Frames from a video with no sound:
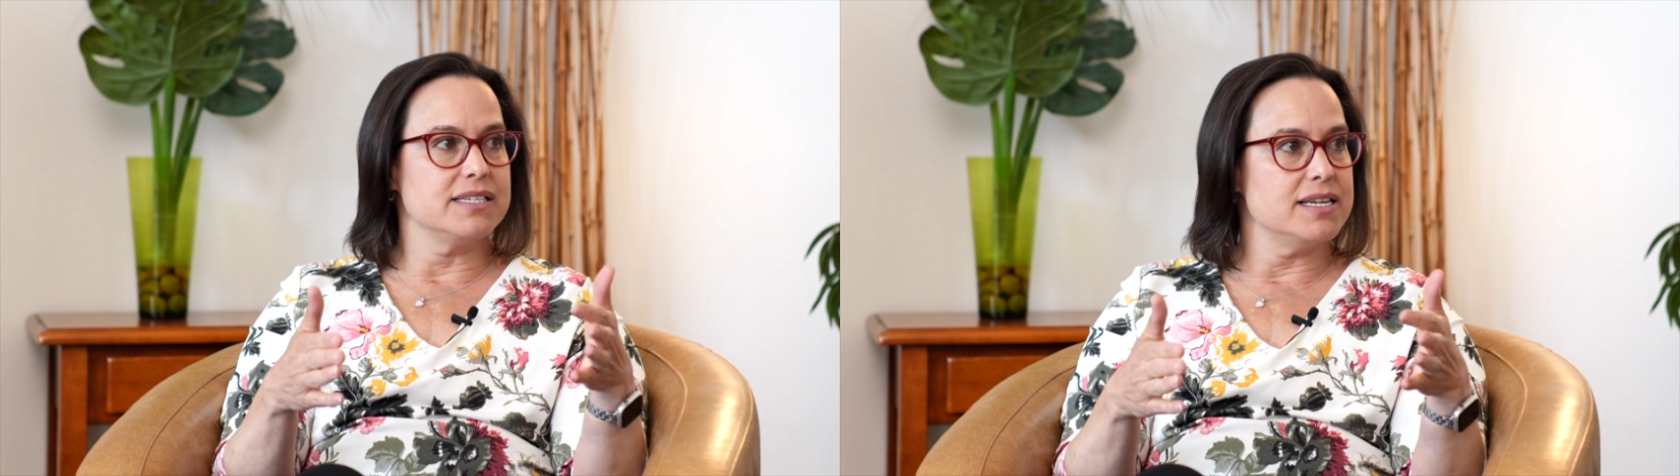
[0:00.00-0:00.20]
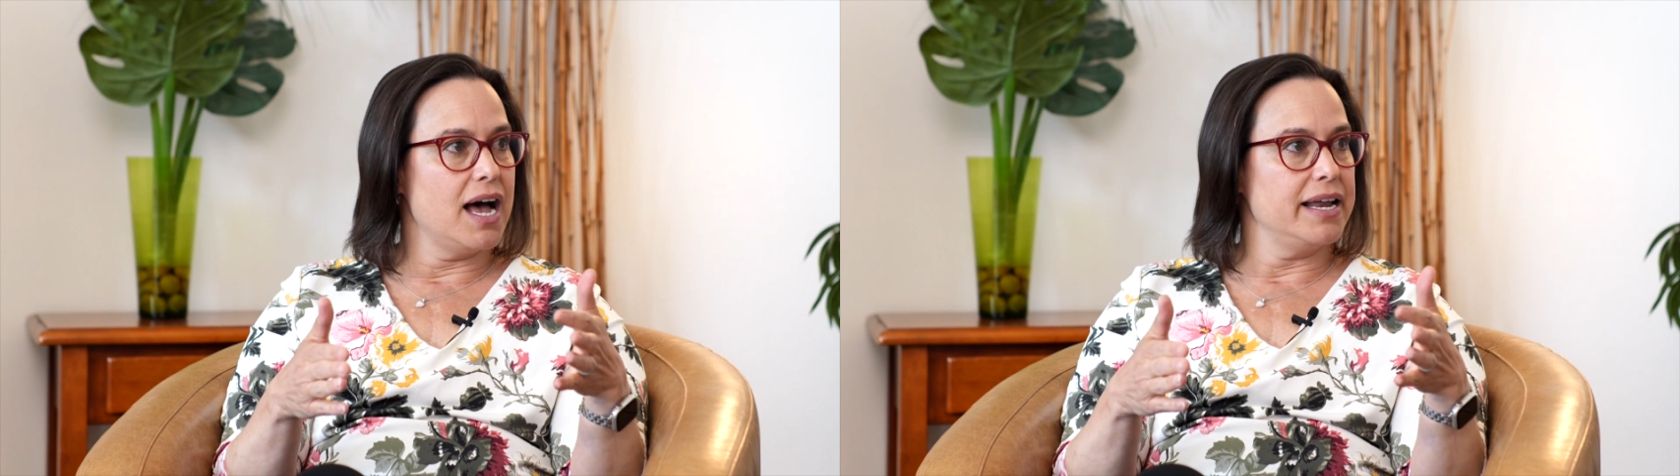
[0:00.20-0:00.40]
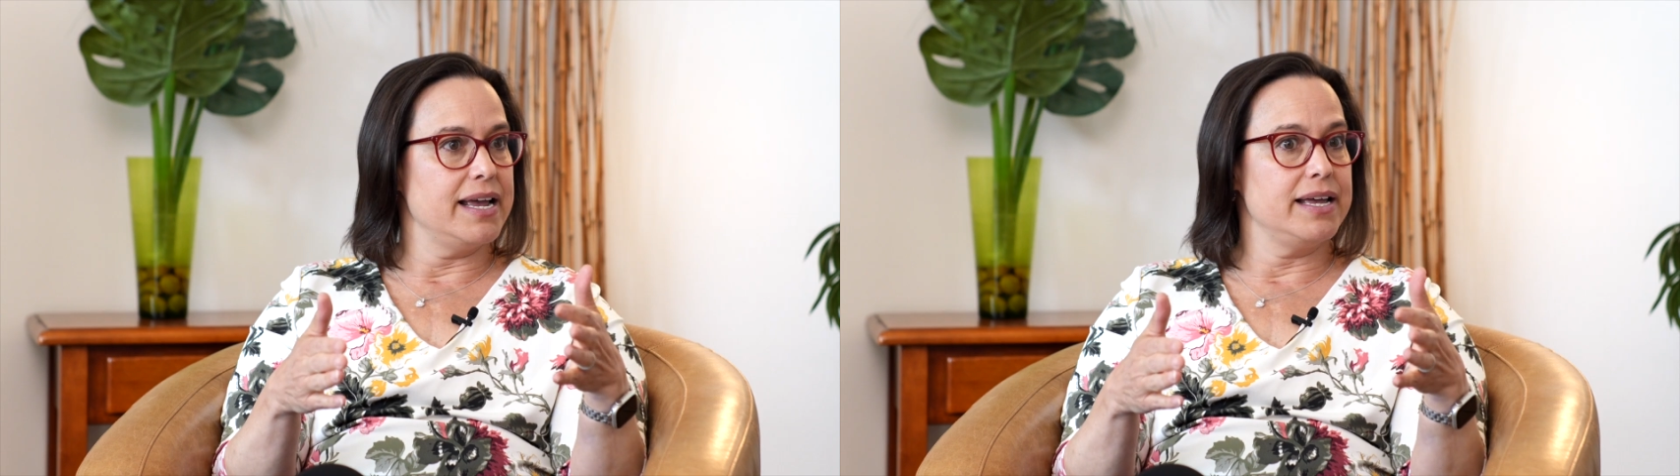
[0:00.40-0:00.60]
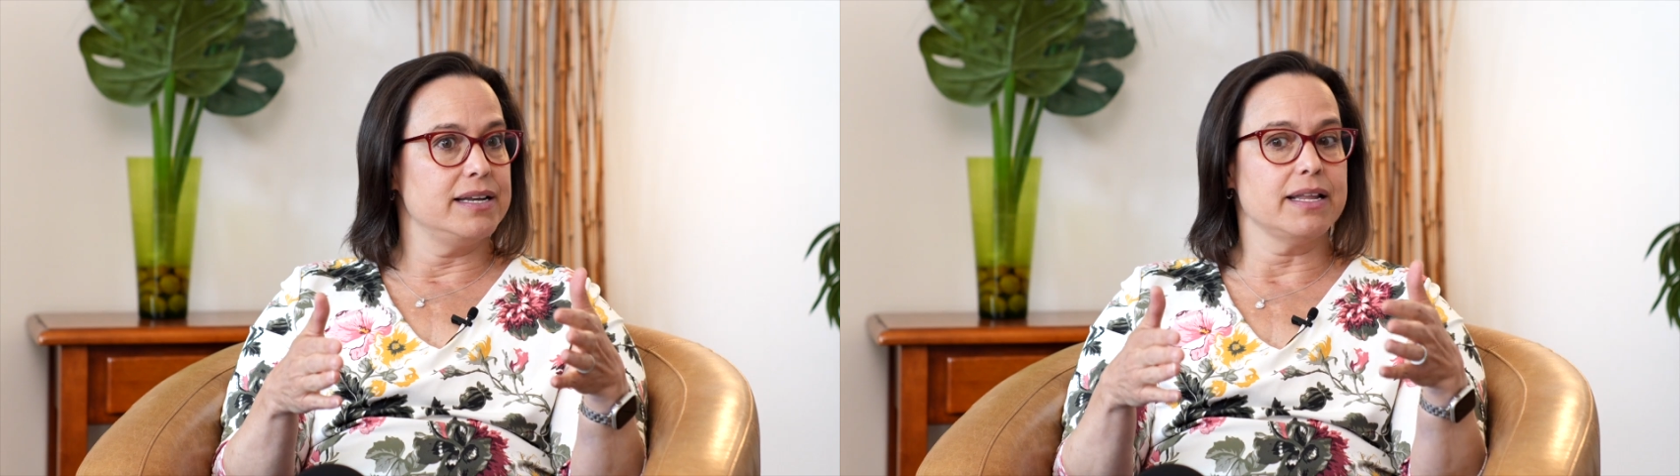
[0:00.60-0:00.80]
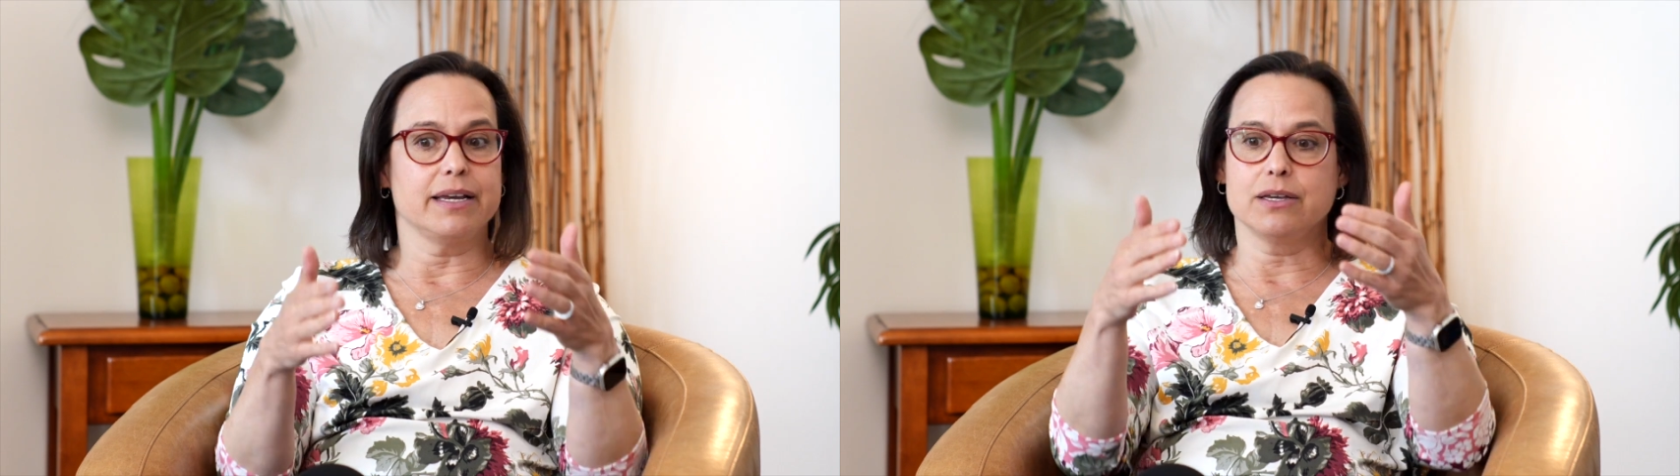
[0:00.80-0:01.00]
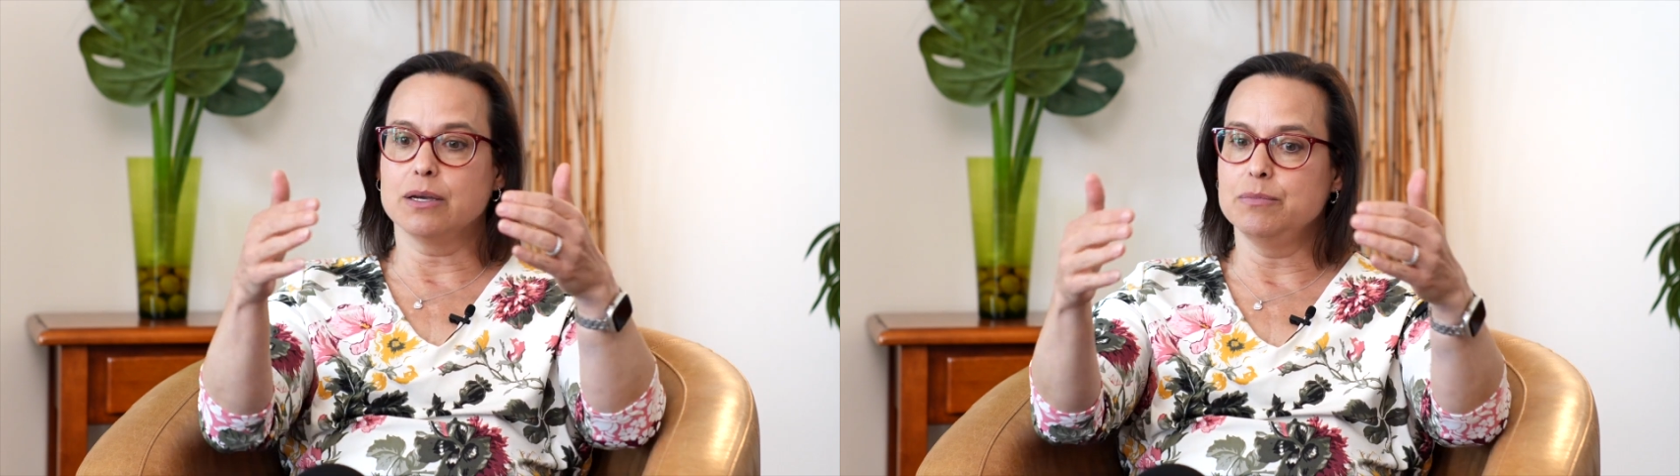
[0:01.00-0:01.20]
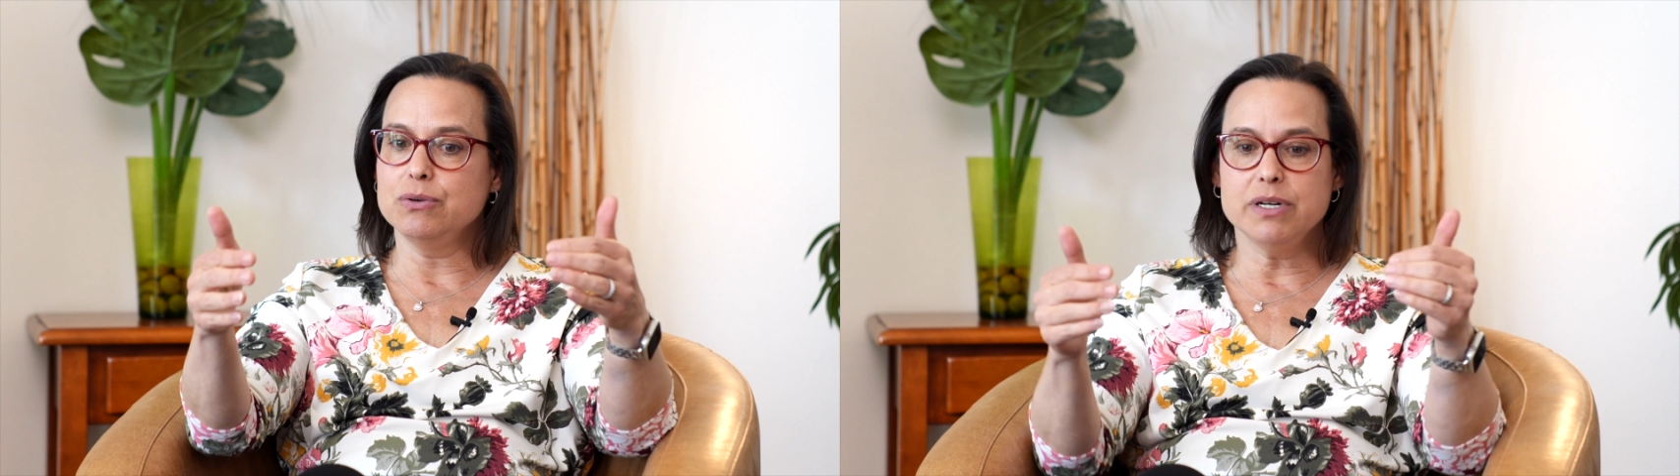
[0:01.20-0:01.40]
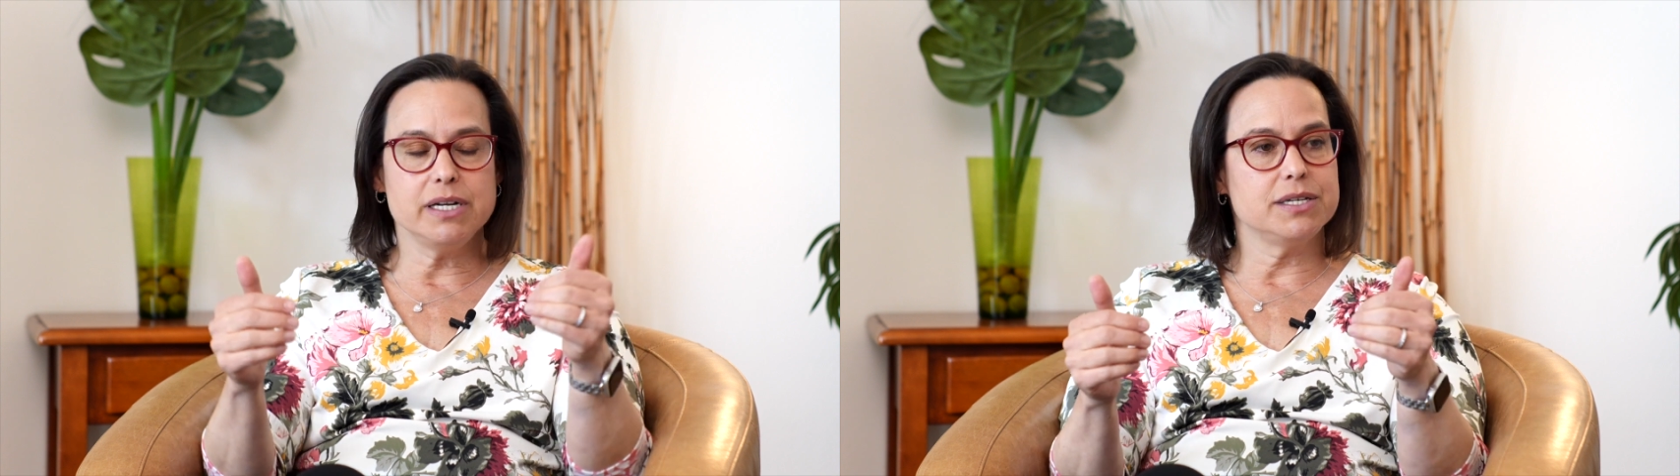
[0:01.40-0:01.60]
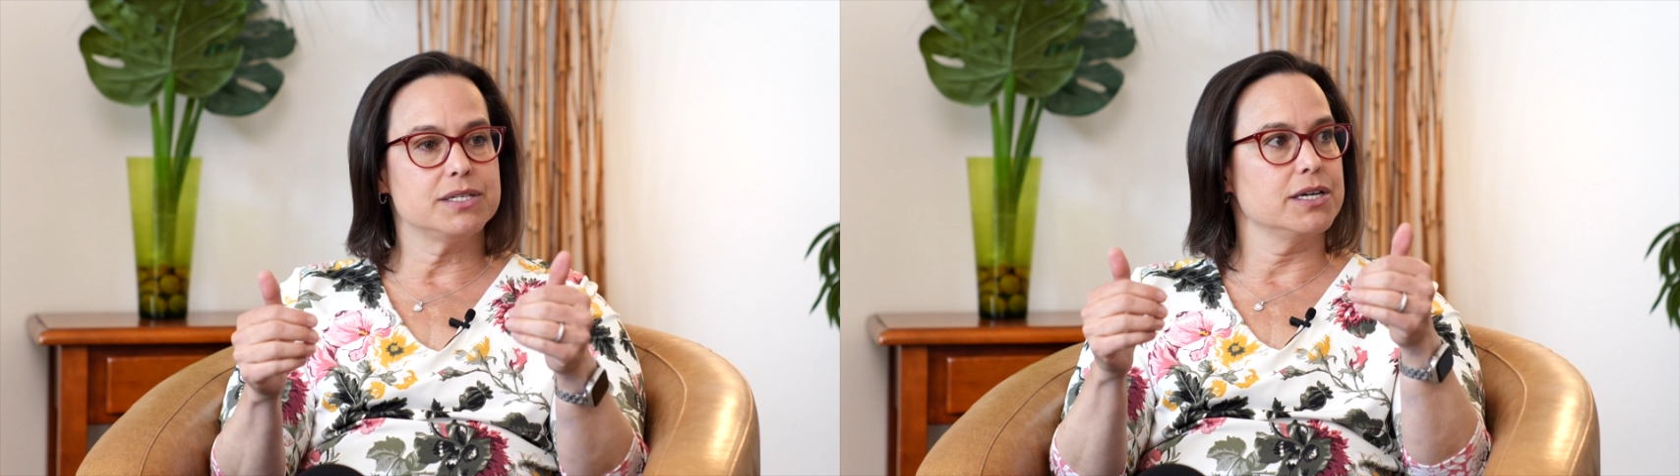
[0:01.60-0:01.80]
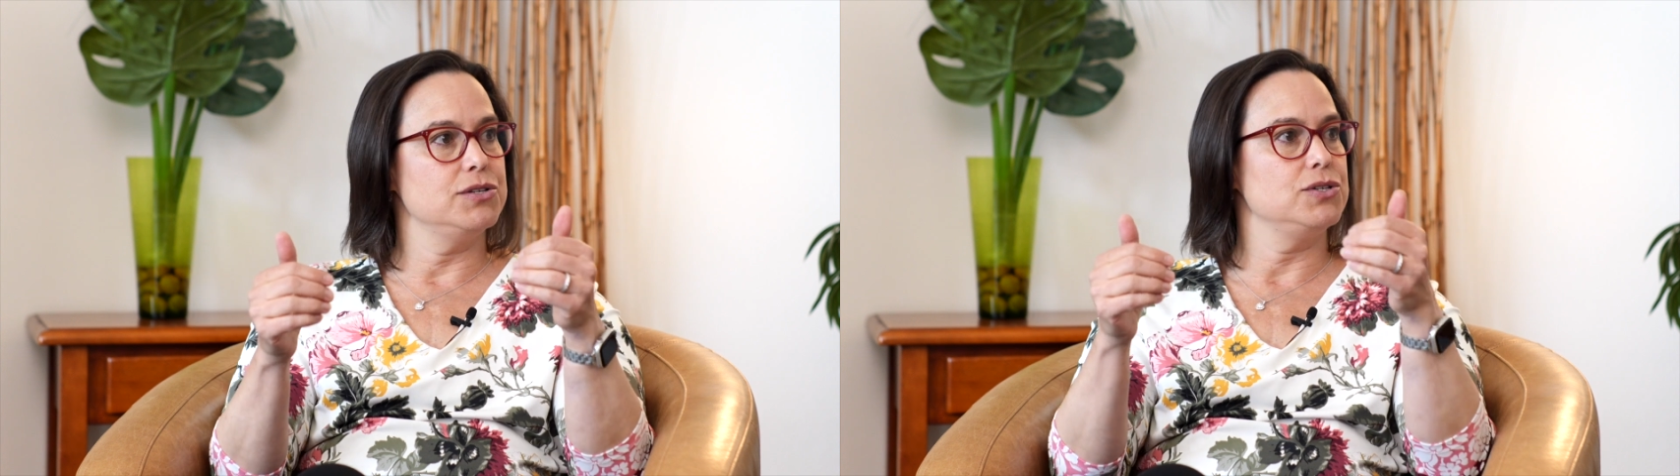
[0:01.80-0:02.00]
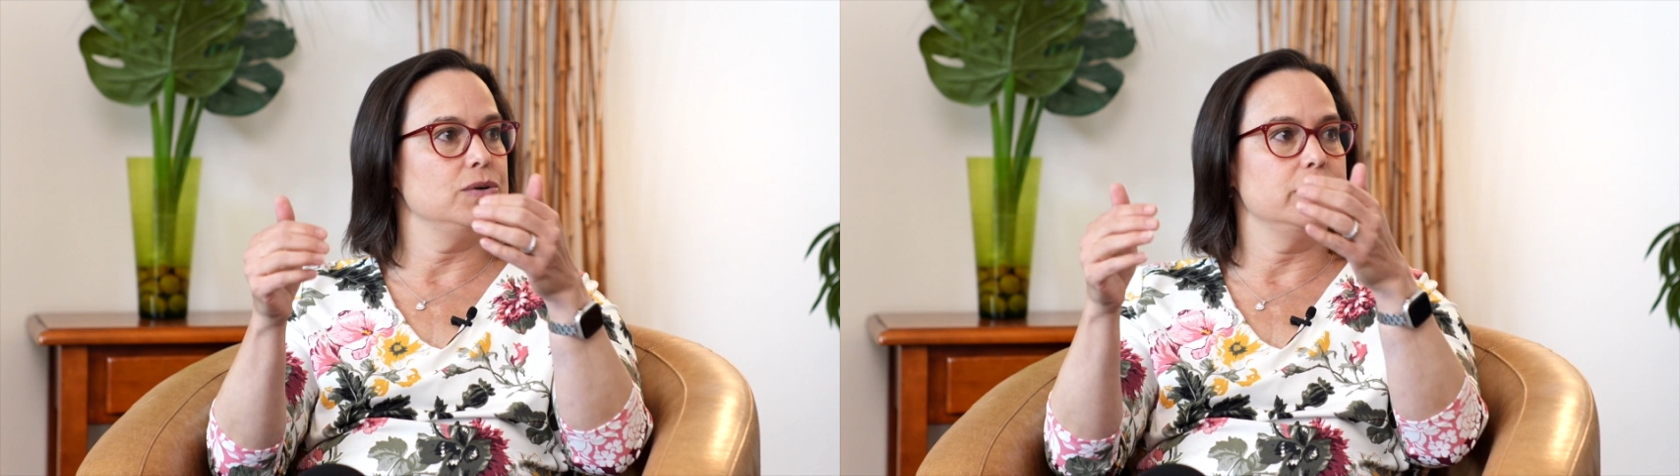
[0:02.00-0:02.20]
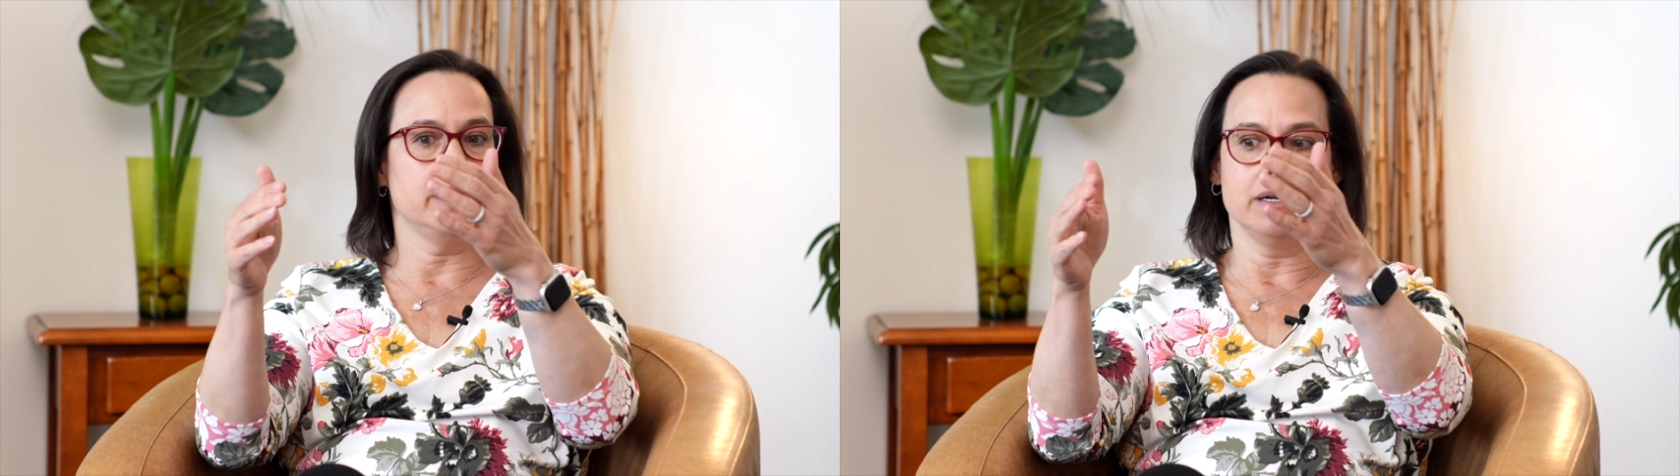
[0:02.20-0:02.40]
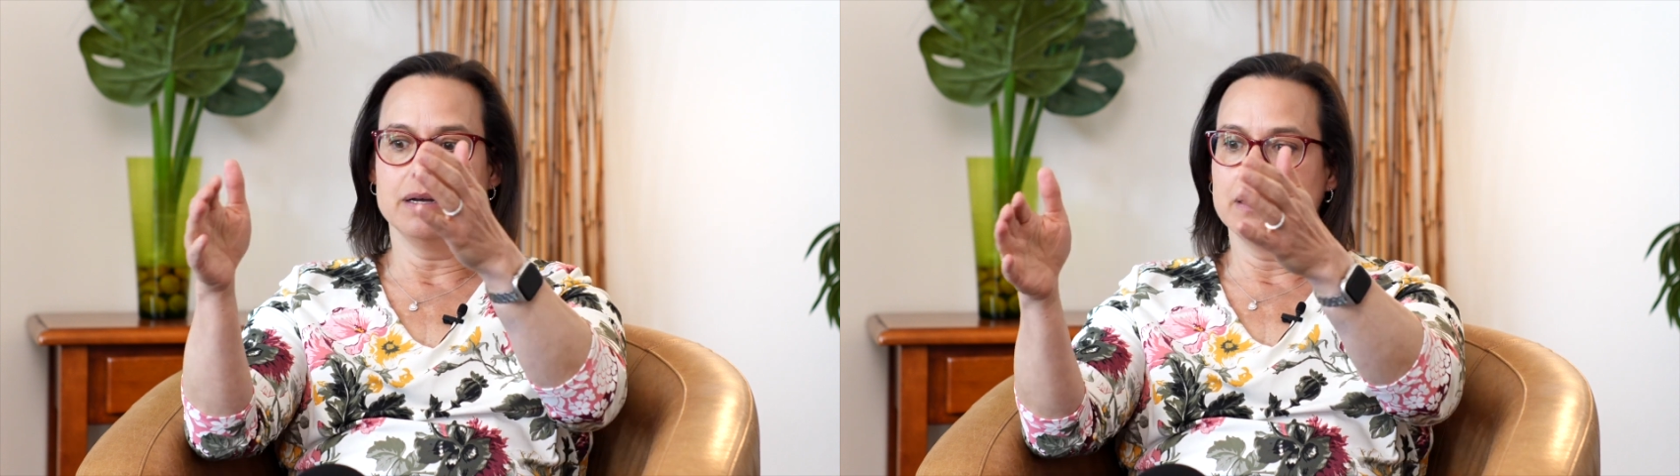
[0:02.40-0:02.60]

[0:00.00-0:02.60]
not end. Like communities can do it.